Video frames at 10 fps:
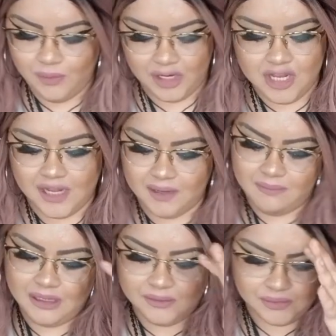We're not in
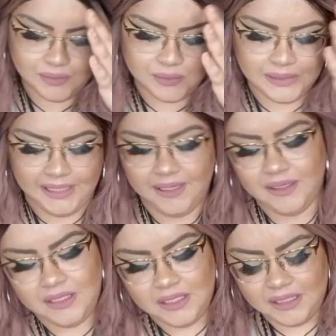middle school, okay?
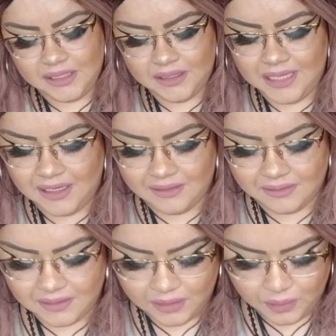Now,
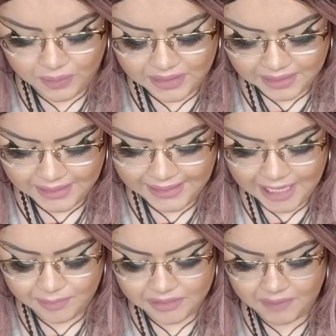with the Nine of
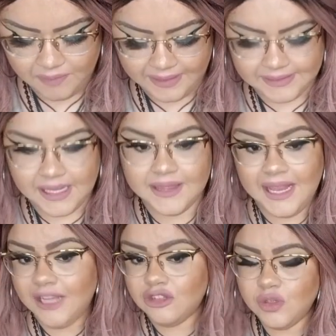Cups and the Reverse,
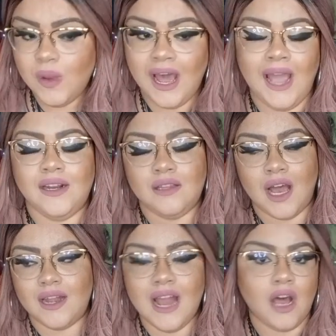they do hide a
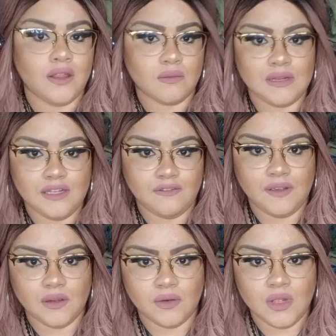lot in how they really
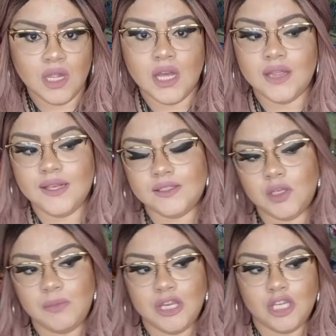feel. This
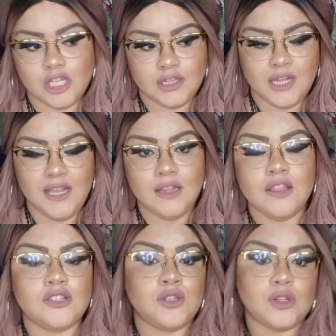could be a good thing.
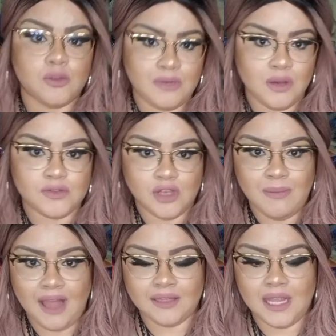This could also be also a
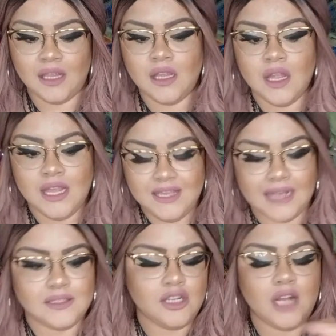bad thing.
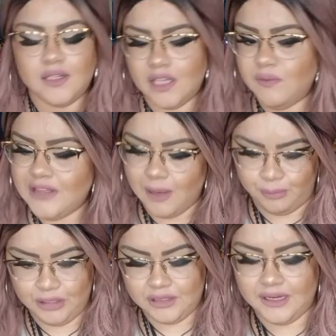Yes, they're not in love with that
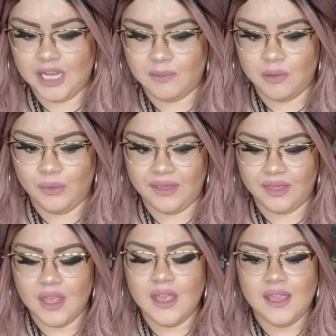person they're coming with.
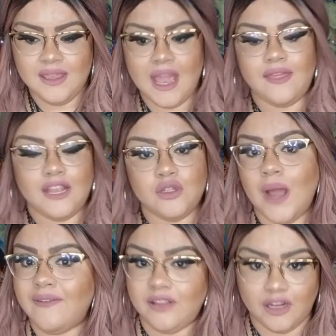Yeah, they do
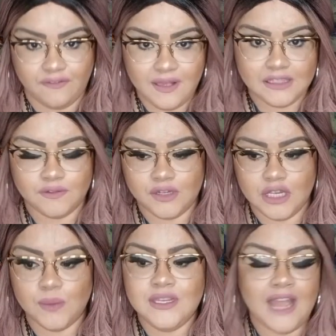have a lot of feelings for
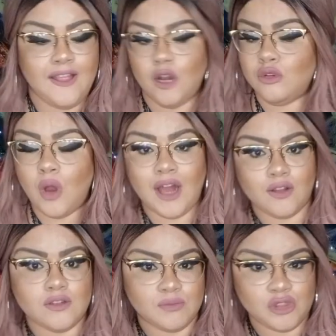you. Yet yeah, they don't know how to
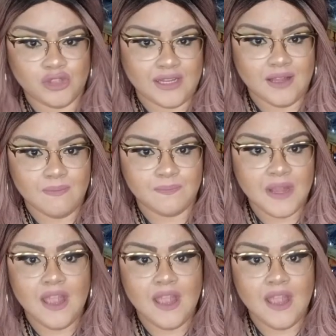demonstrate them.